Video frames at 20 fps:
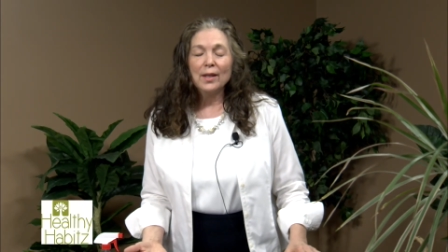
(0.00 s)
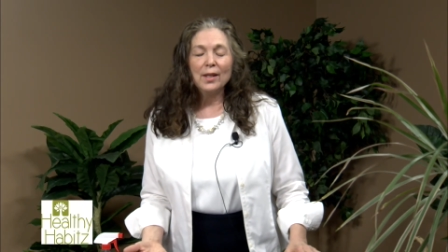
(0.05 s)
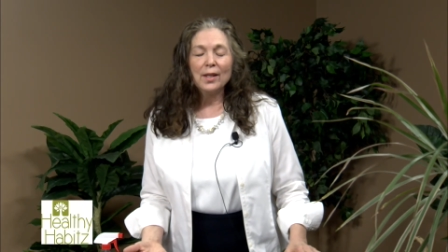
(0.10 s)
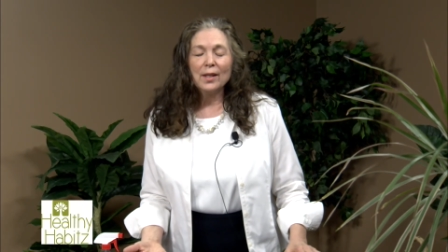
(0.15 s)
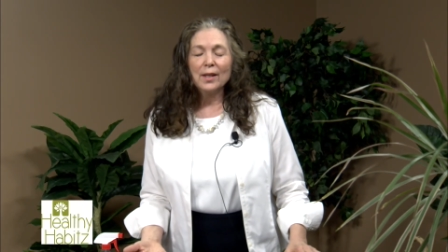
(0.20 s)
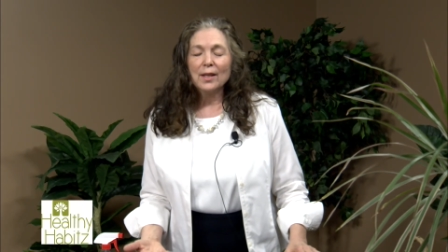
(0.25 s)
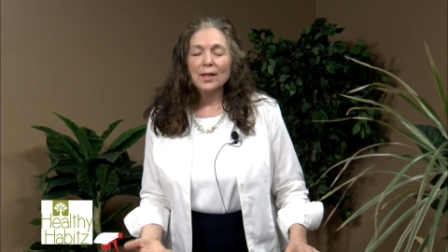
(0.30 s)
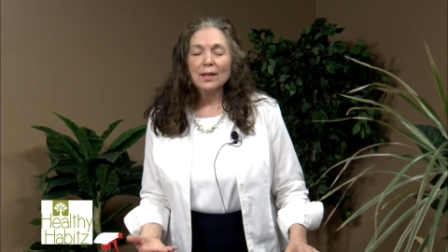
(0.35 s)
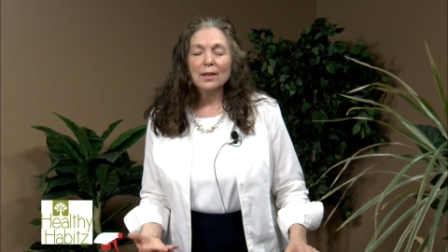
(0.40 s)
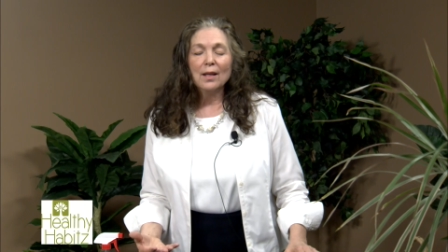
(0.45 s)

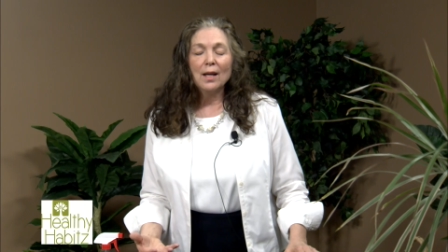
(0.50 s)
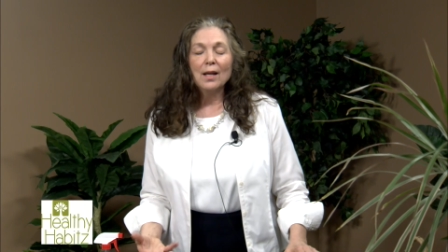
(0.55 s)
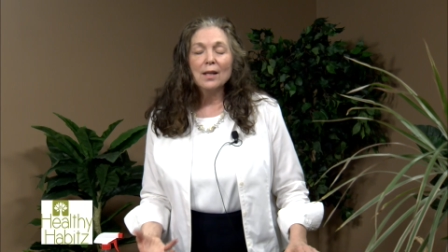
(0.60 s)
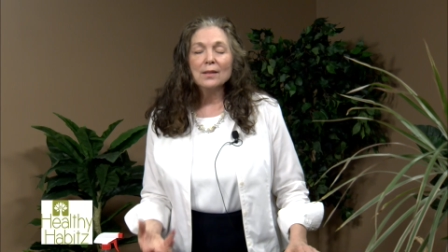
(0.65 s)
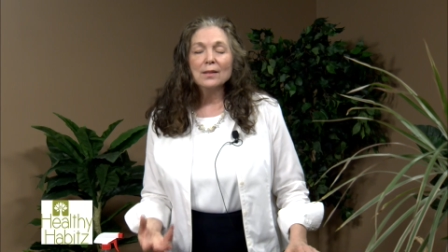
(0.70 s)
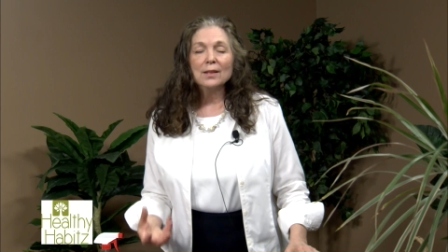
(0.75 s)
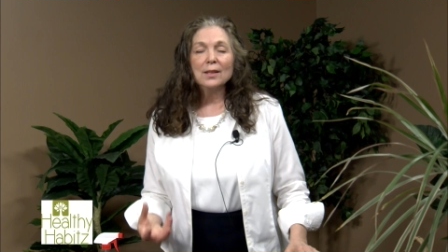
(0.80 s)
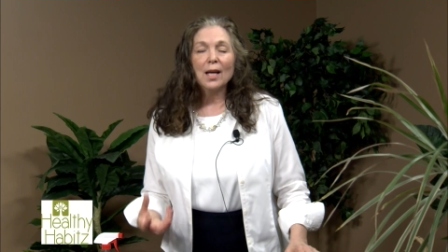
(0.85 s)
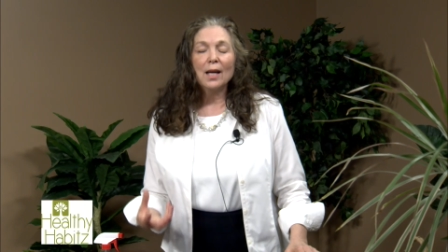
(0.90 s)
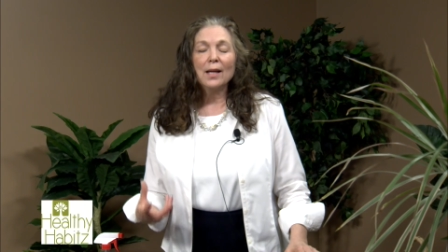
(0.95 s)
The
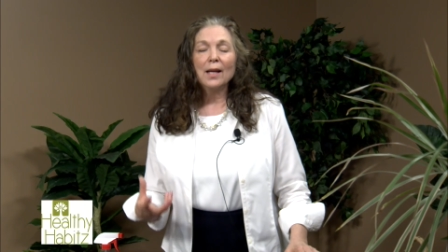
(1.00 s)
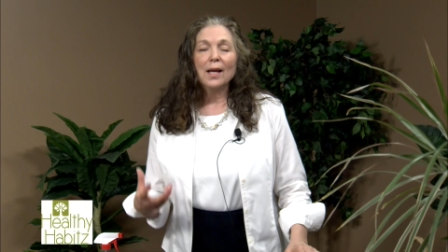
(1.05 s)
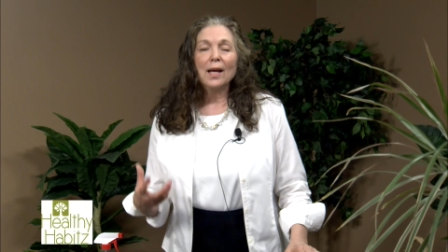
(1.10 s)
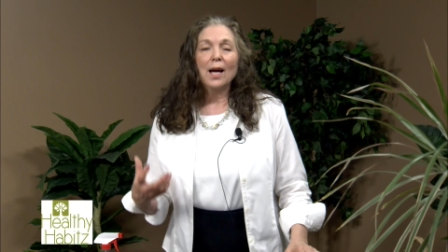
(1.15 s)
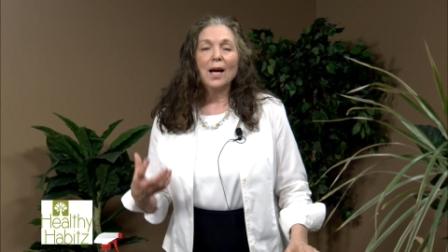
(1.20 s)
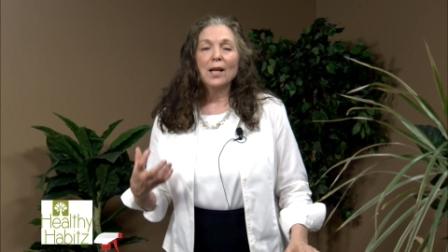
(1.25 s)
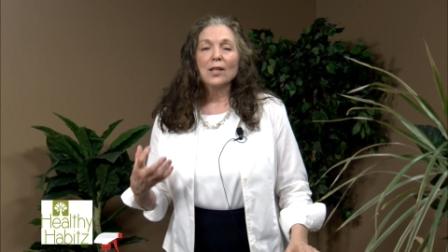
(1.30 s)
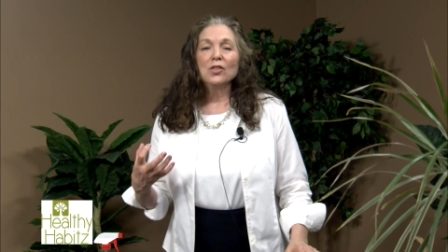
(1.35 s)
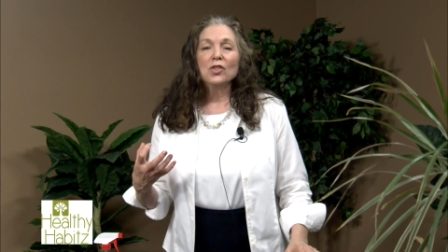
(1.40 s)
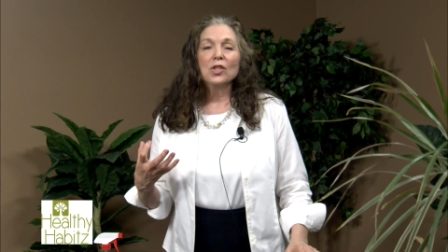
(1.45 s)
lungs
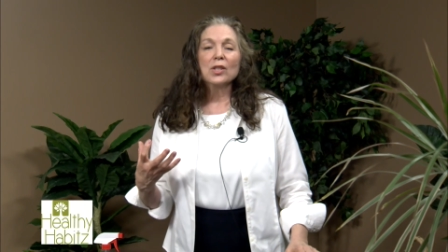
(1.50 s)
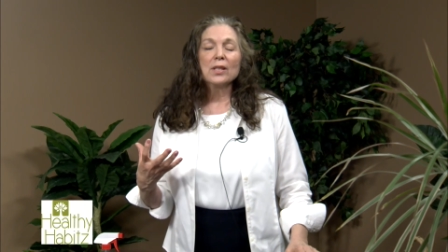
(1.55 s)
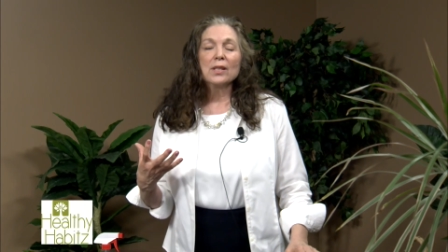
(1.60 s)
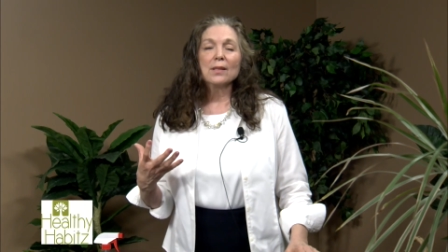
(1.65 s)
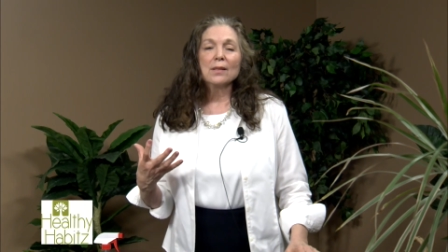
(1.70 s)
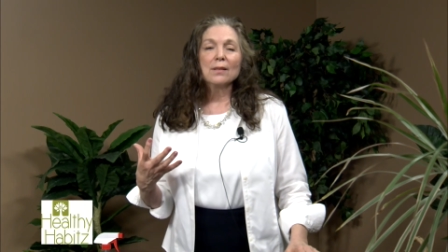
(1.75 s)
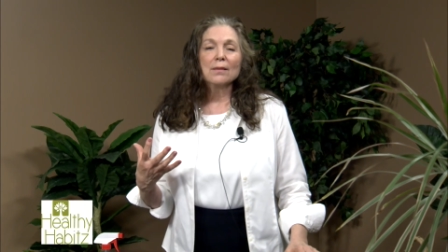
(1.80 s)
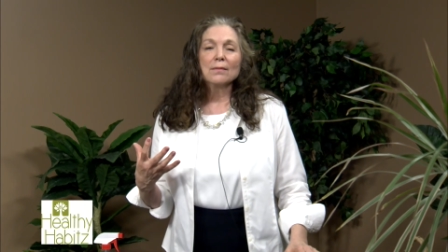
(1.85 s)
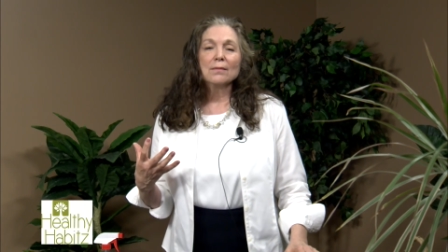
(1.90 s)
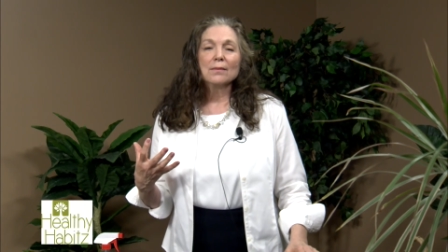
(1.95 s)
are
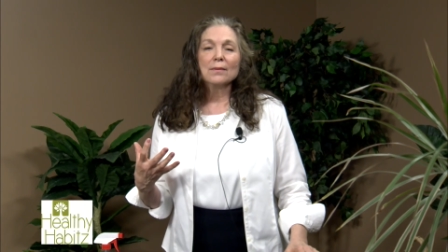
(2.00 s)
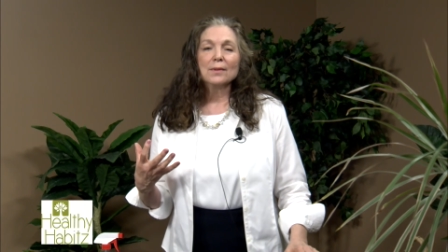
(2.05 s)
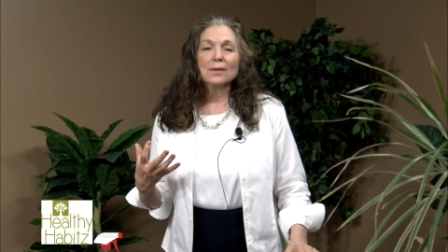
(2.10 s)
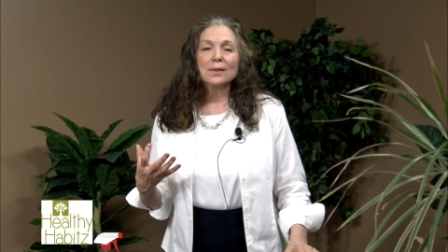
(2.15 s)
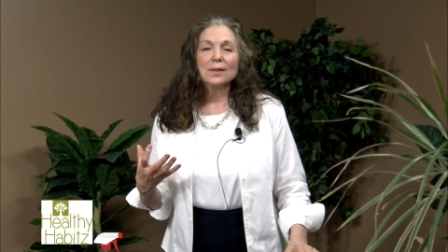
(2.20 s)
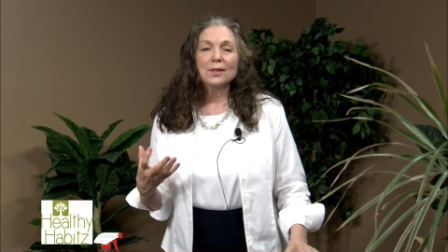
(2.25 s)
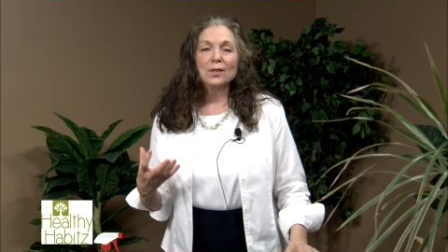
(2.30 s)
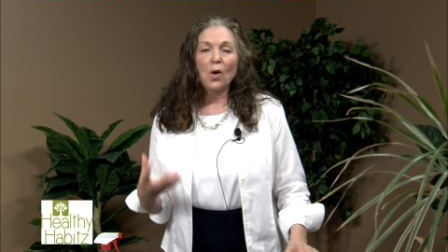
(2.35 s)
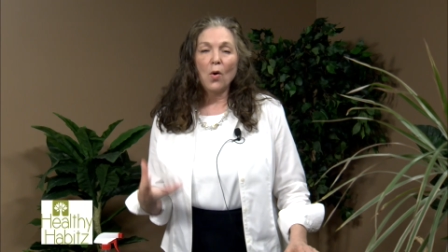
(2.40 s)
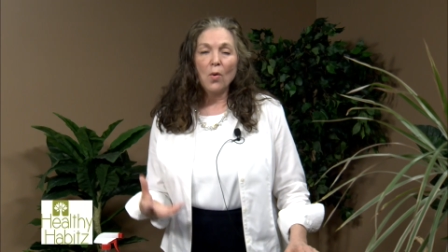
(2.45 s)
just
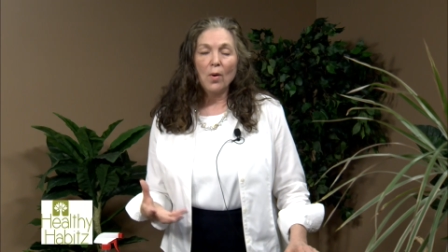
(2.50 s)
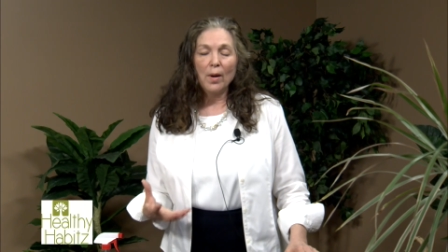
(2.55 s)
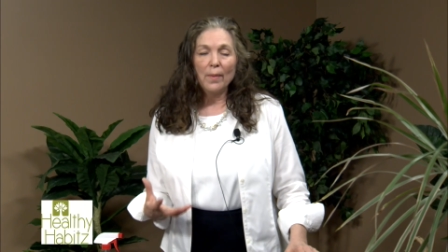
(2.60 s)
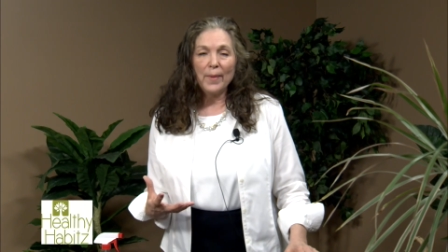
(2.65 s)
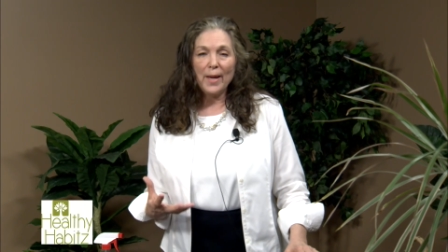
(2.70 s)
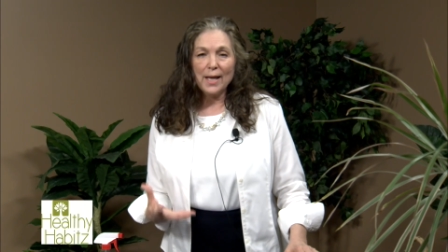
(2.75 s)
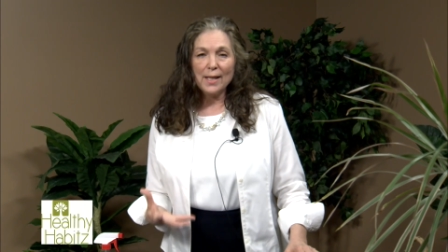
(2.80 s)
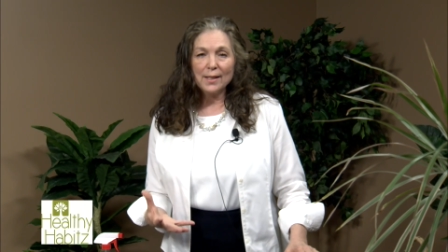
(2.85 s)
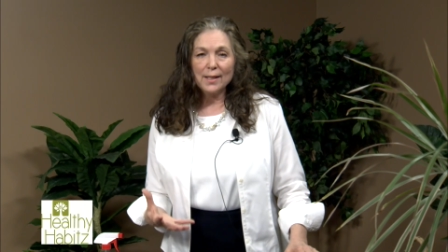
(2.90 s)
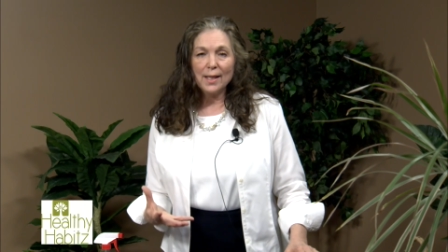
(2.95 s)
so
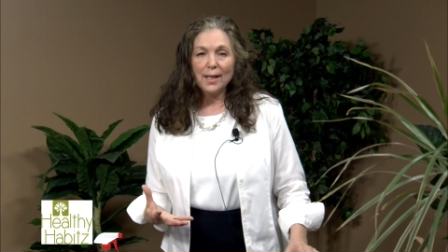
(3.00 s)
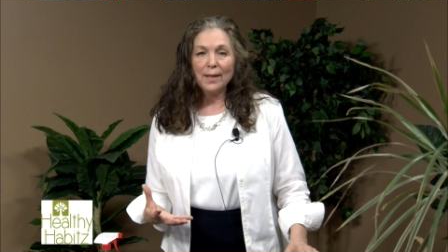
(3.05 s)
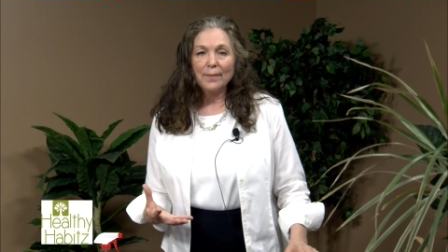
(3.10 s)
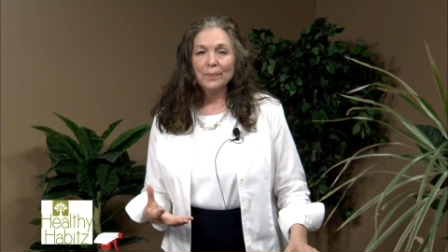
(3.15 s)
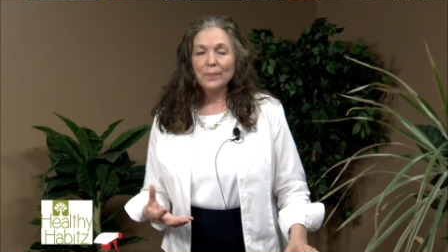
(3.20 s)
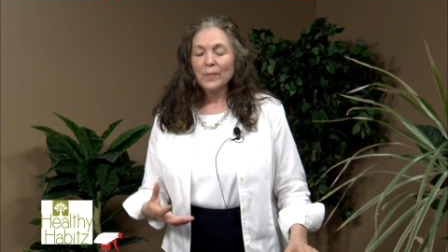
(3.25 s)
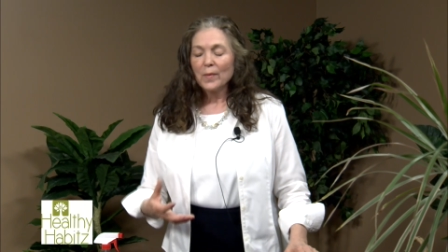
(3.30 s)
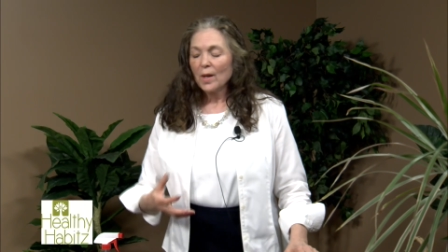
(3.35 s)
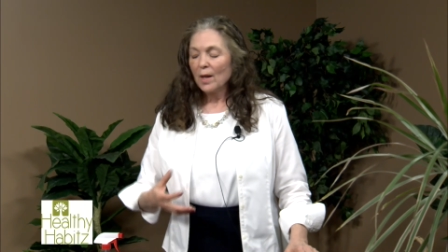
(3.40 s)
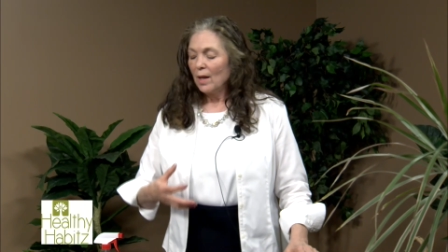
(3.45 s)
amazing.